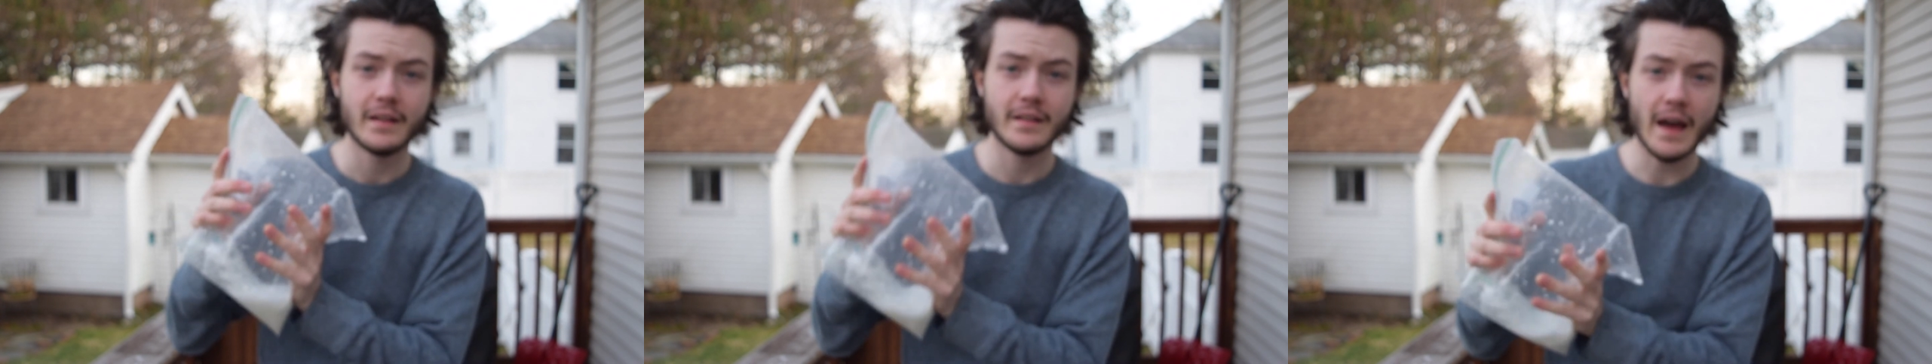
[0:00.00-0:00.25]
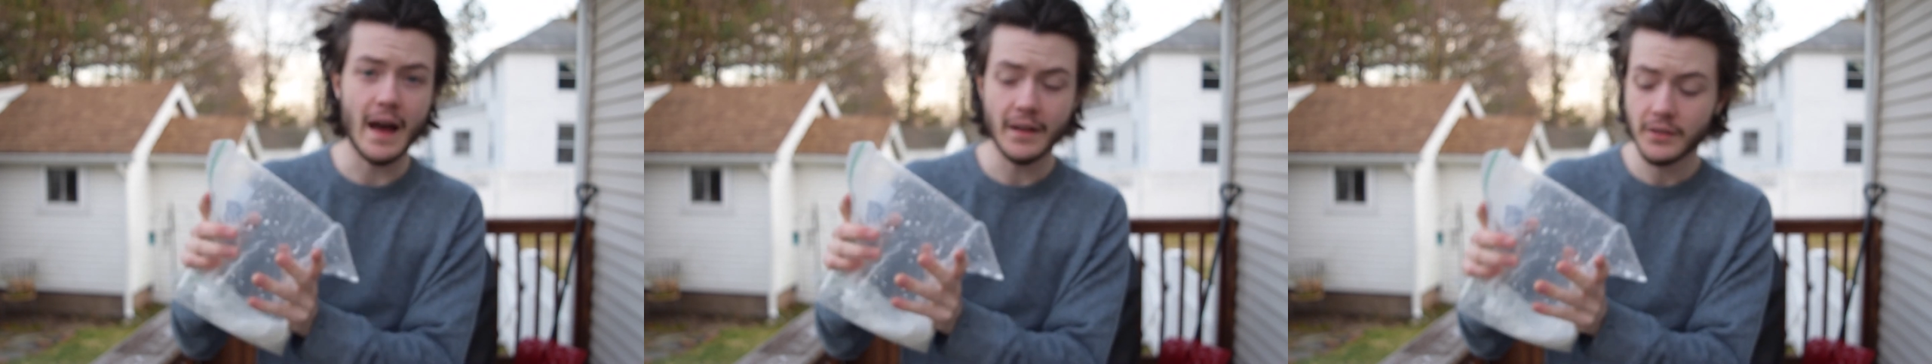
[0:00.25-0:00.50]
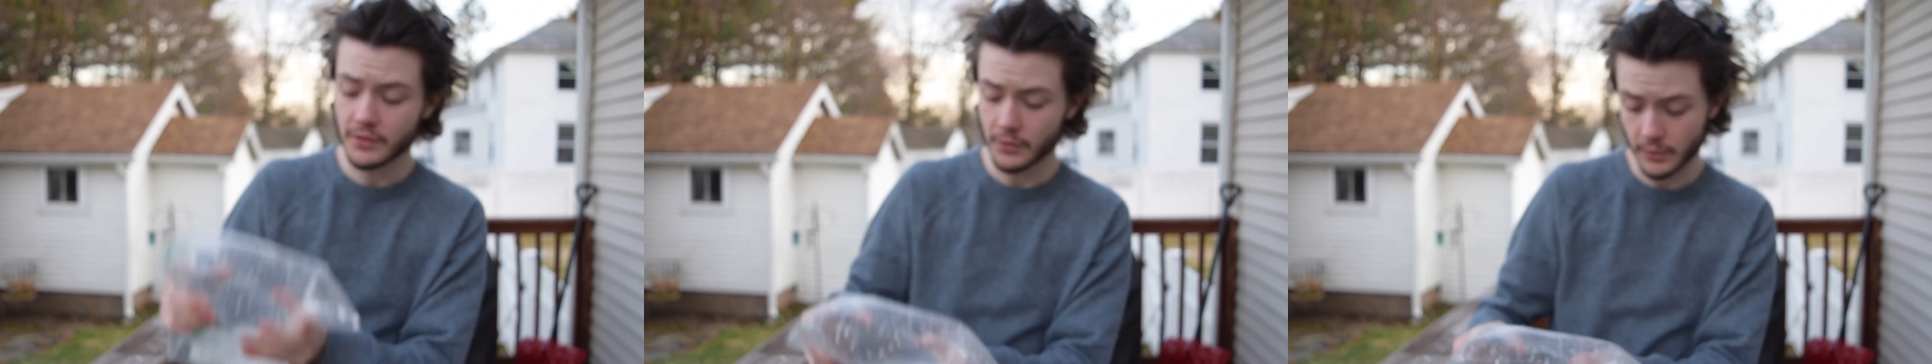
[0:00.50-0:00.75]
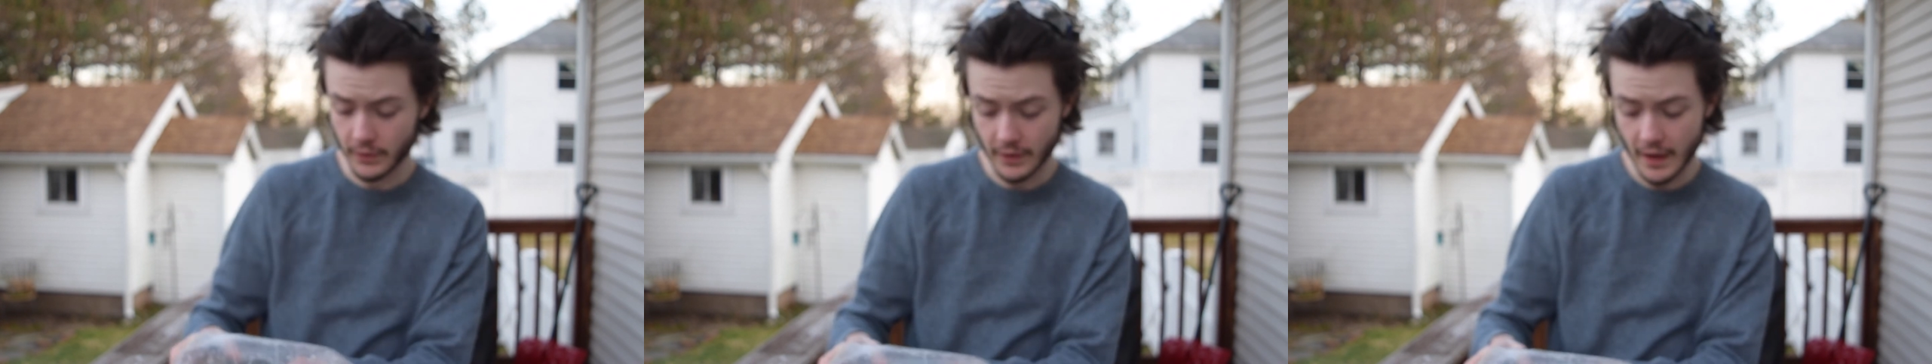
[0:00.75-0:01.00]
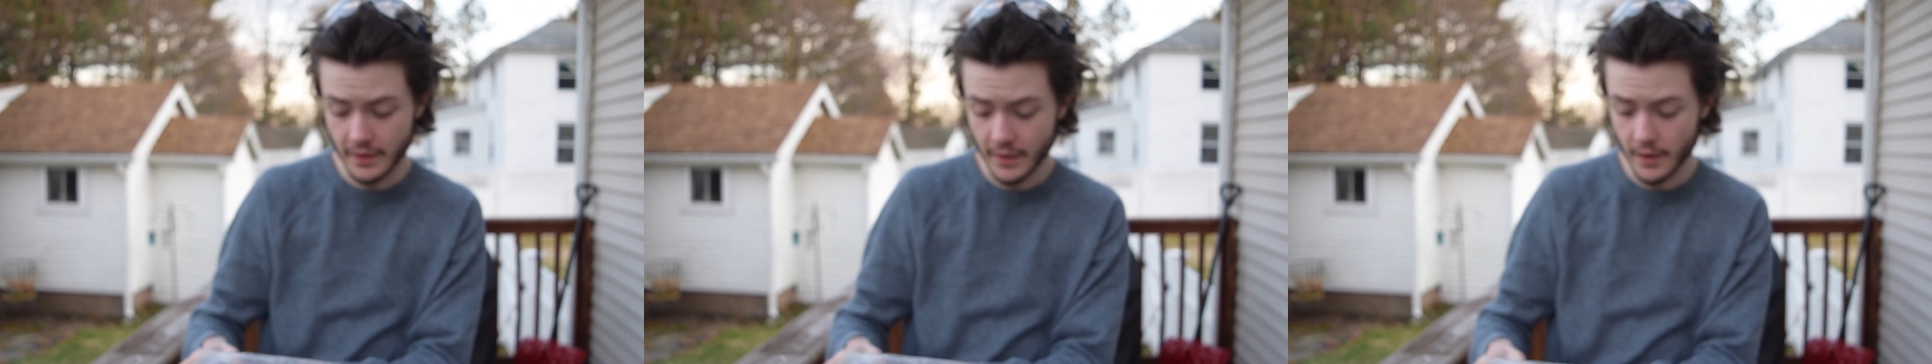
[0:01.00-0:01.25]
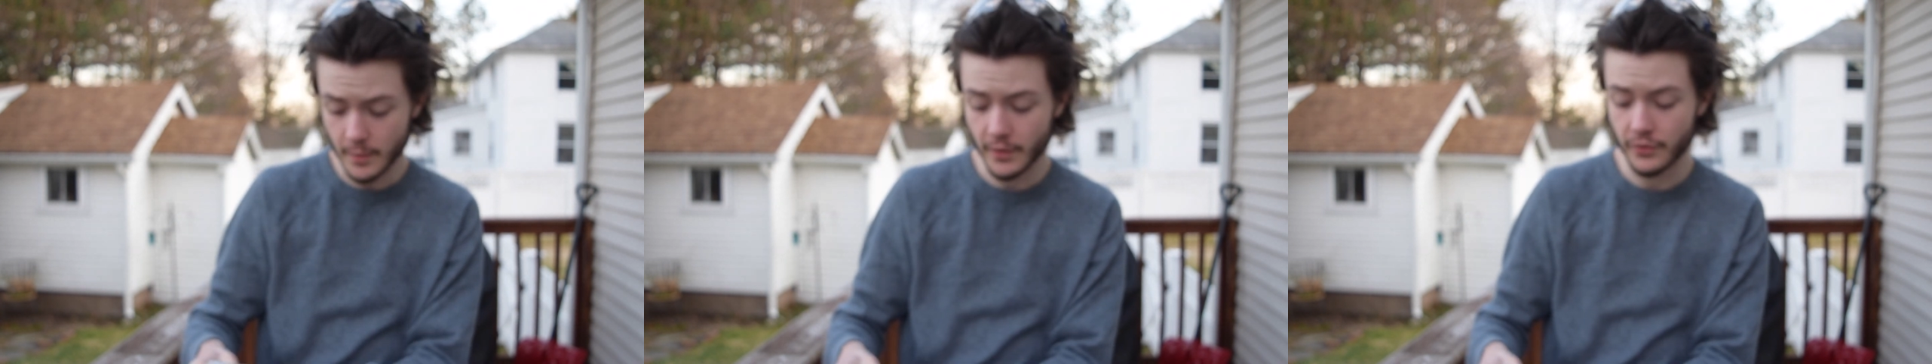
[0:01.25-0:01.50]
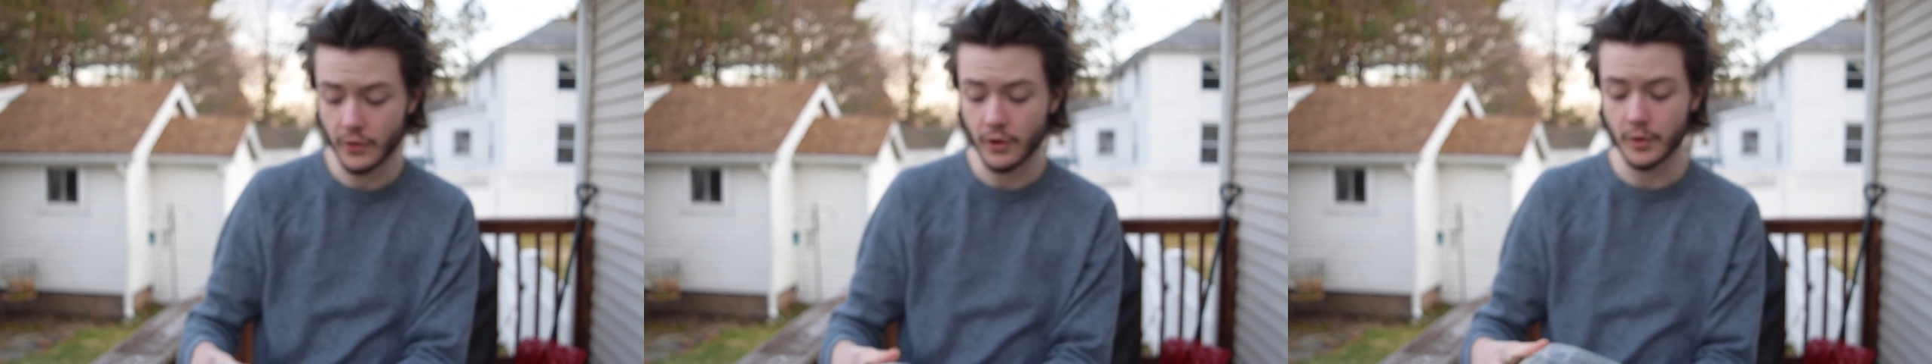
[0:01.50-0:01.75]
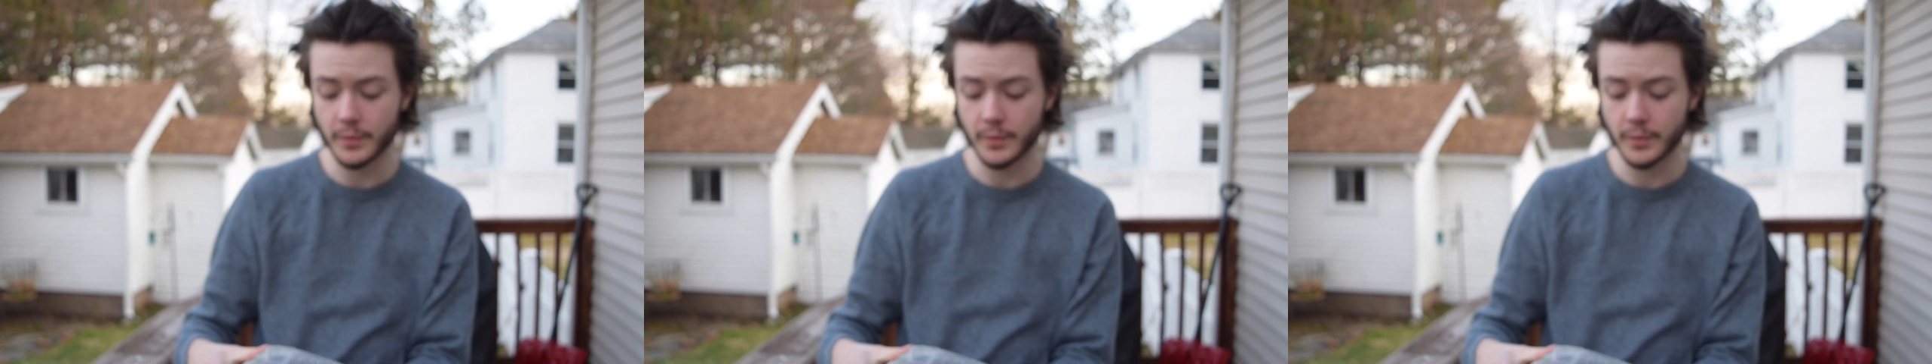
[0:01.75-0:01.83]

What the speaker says: gas was in there before